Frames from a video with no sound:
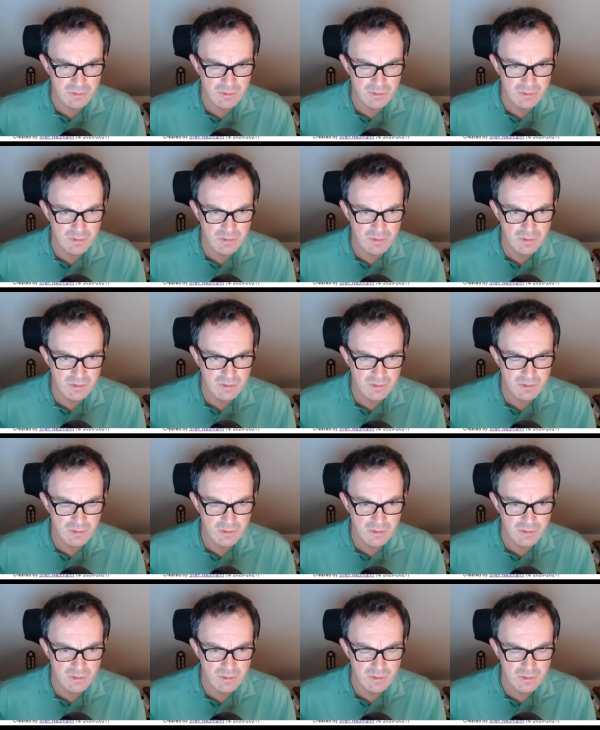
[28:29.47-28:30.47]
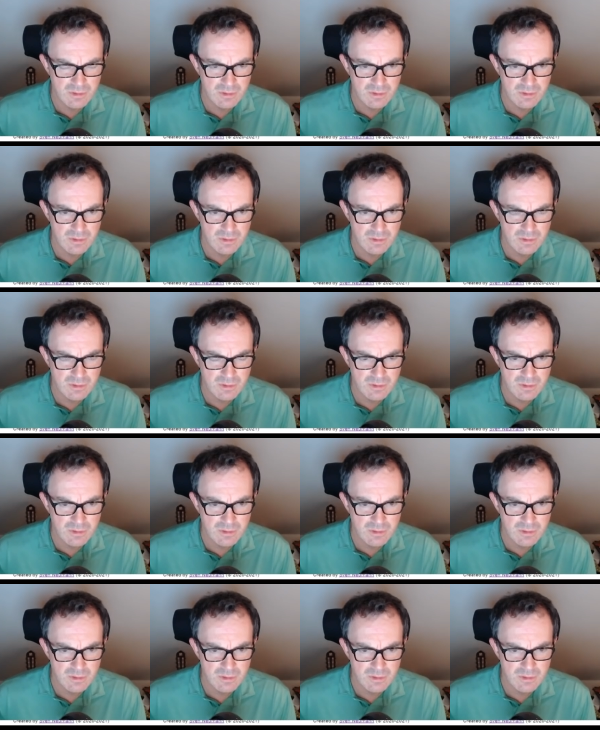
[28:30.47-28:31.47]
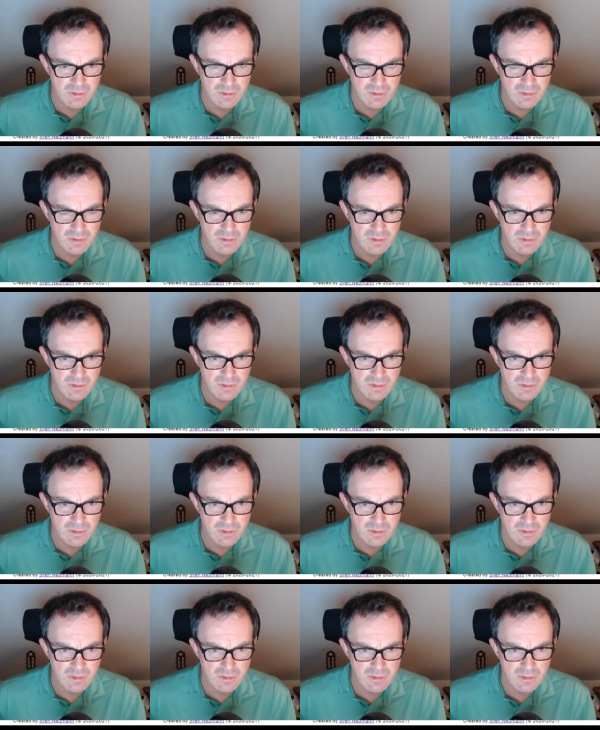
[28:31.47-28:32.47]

No one is speaking in this clip.